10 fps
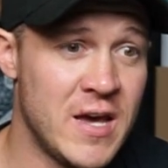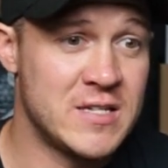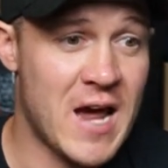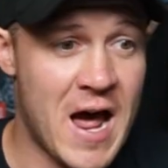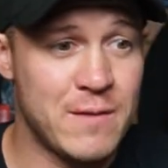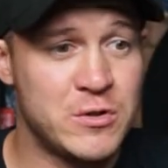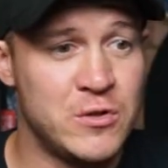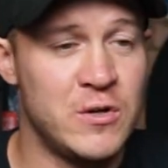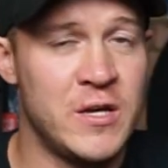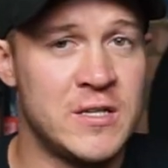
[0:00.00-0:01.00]
It's
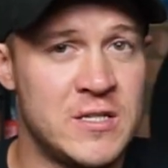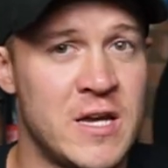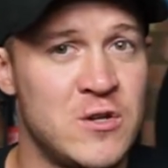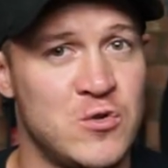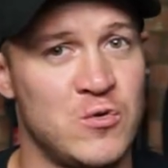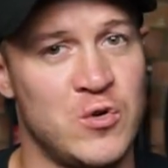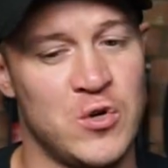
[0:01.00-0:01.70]
absolutely essential.